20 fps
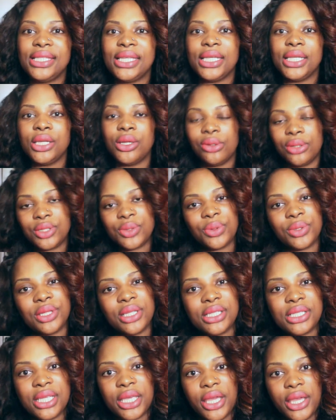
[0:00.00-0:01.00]
did notice
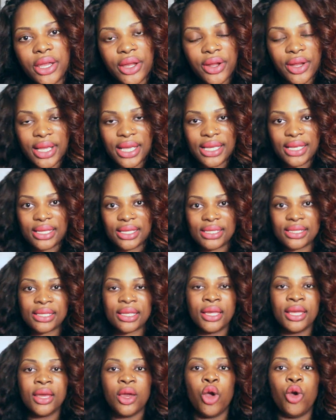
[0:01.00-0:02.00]
with this hair
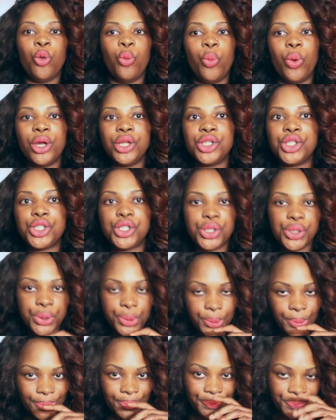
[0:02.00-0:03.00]
is once
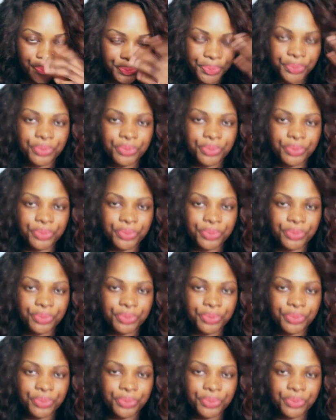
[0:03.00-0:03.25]
you